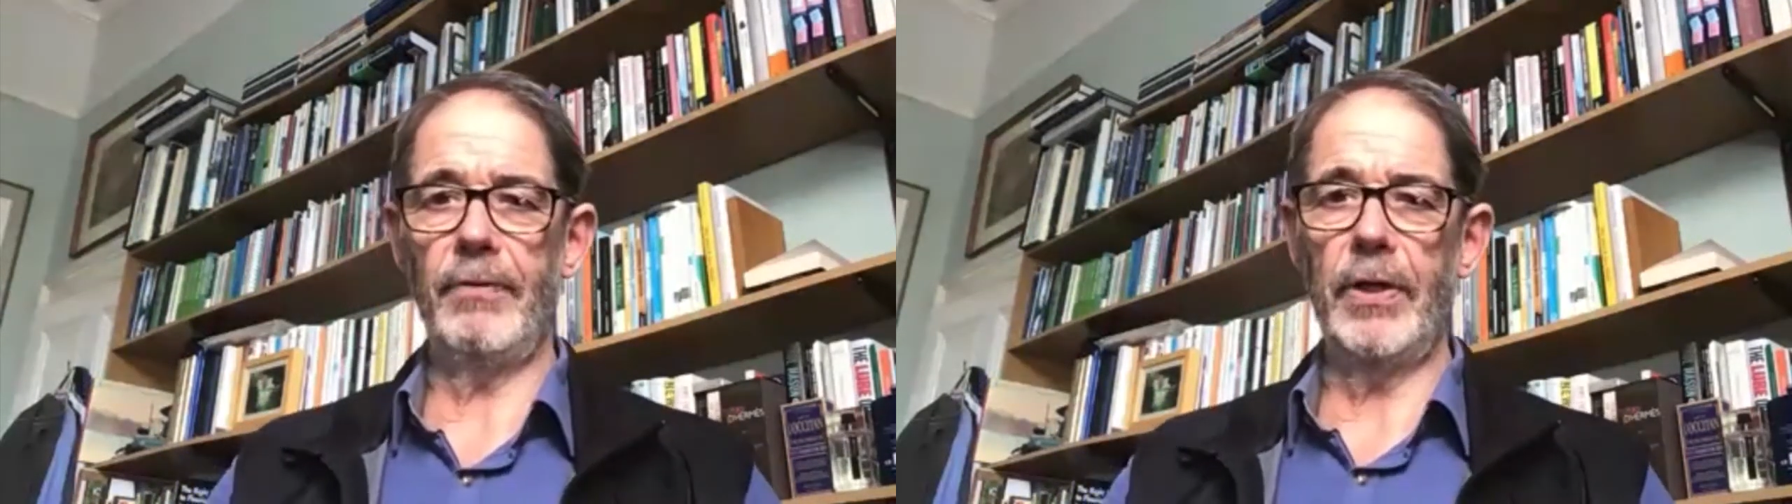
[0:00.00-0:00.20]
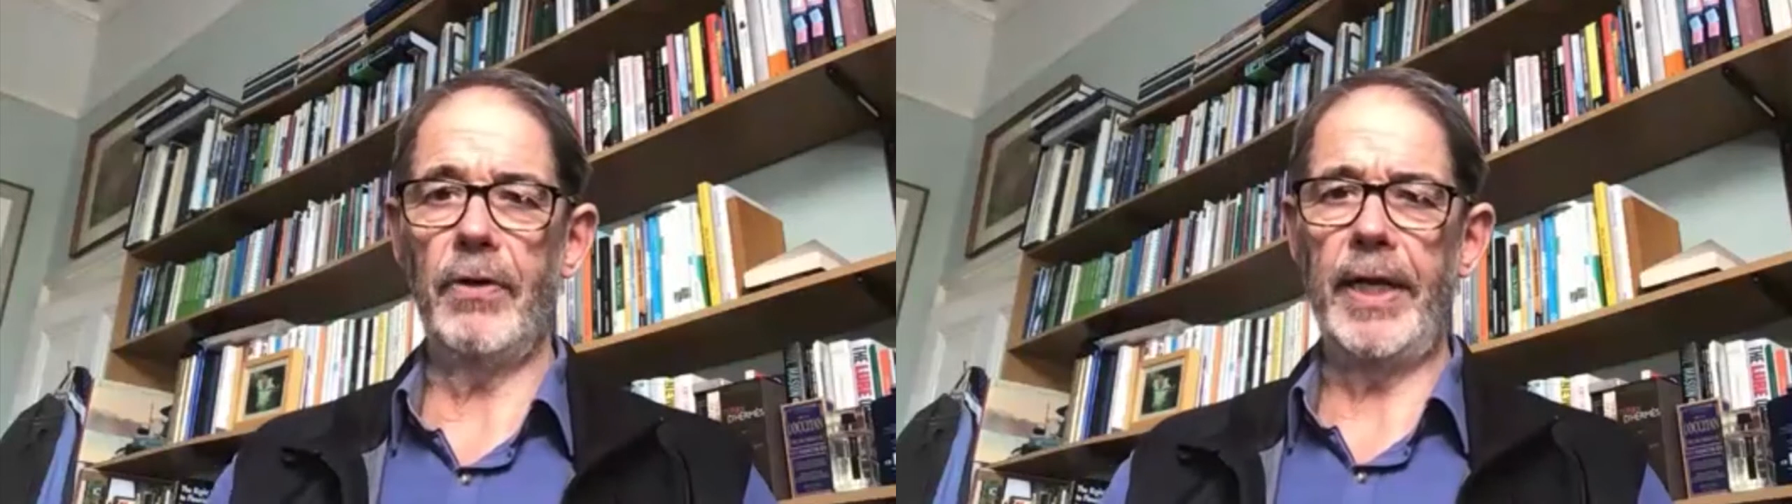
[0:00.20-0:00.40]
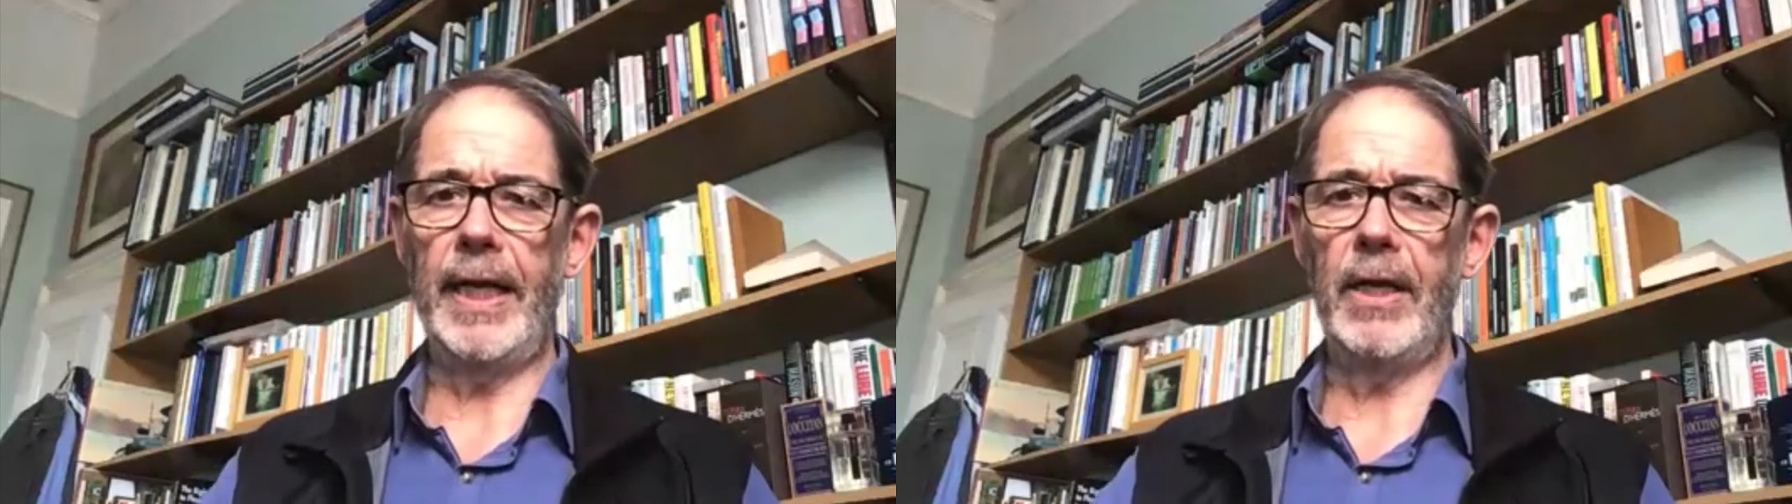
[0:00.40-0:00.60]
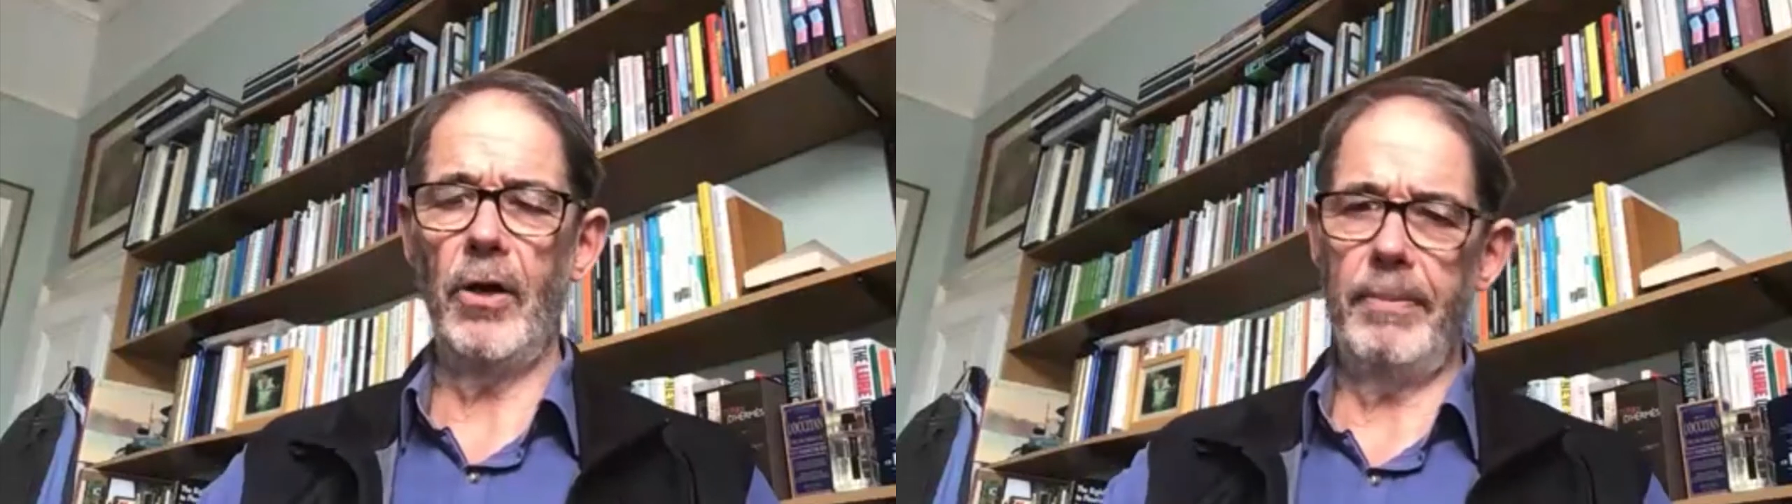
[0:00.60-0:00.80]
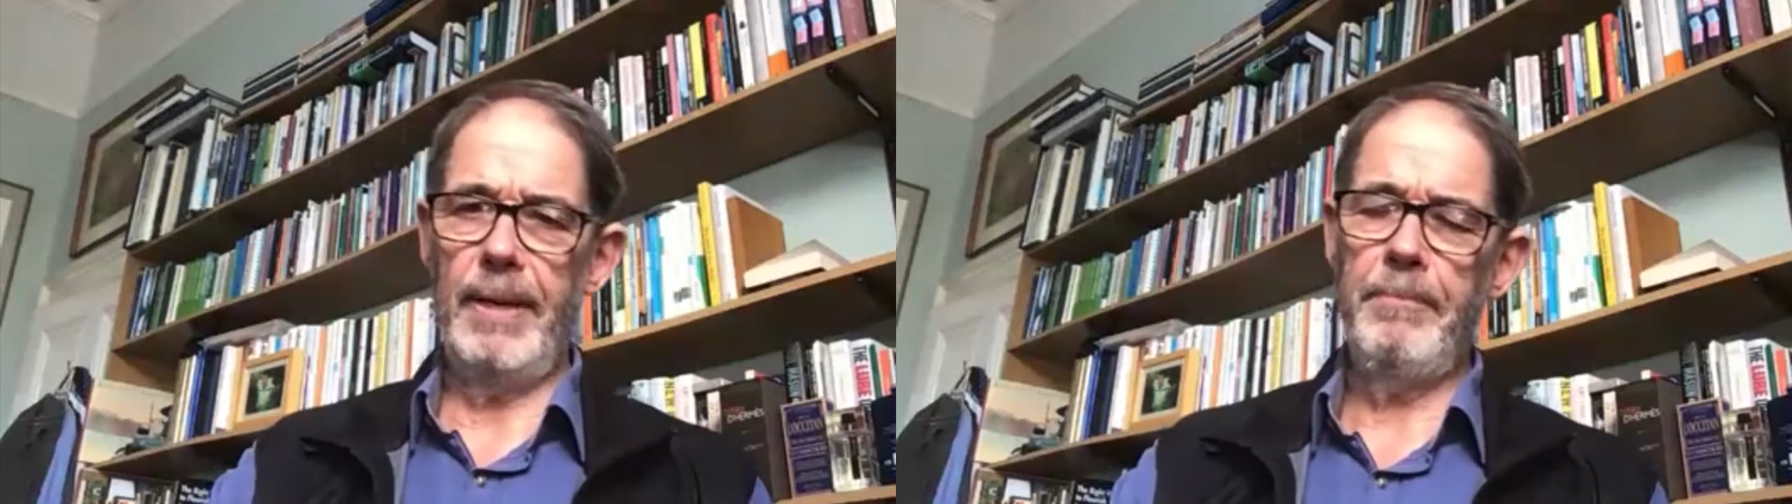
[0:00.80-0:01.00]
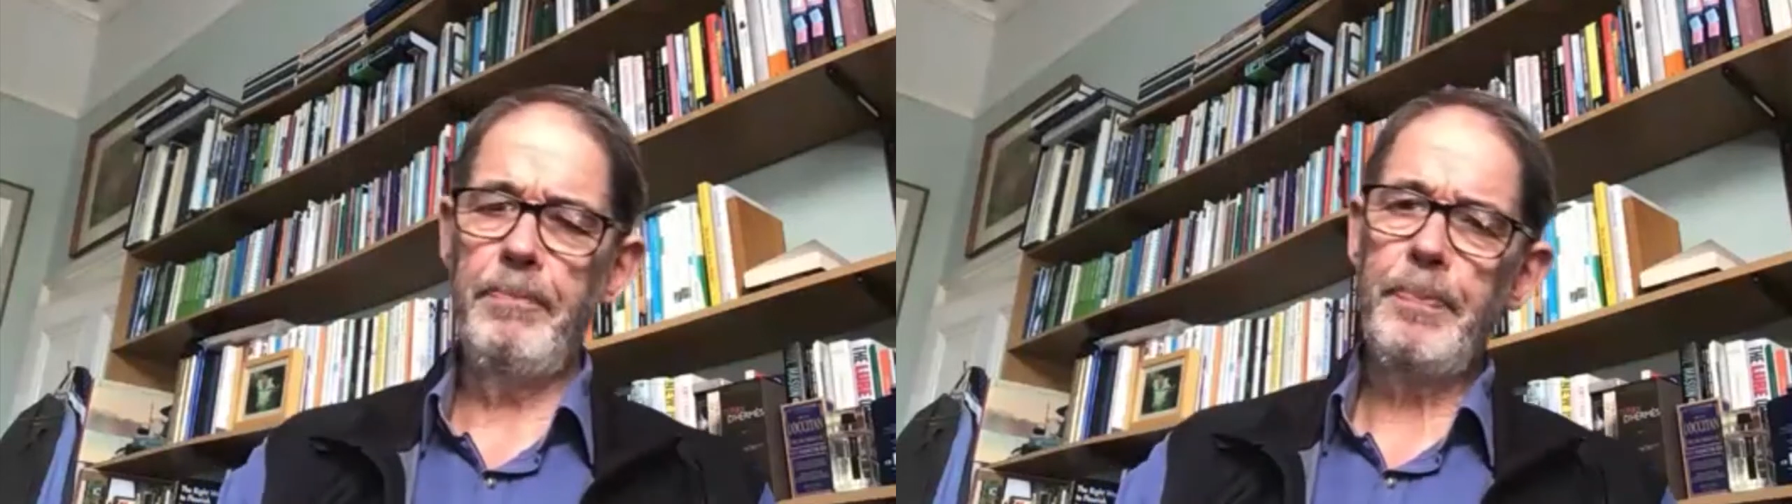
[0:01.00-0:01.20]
of the green economy.